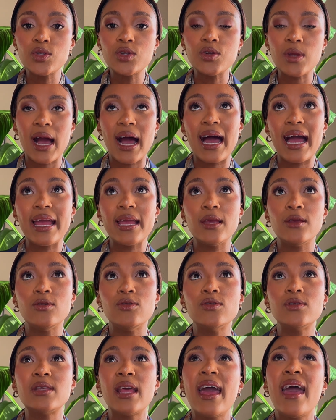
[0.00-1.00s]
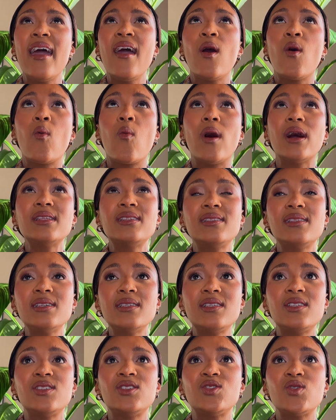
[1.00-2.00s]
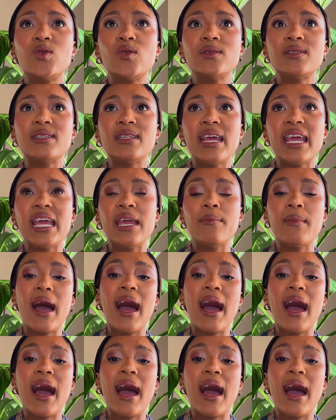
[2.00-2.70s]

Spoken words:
I use, what's the store's name?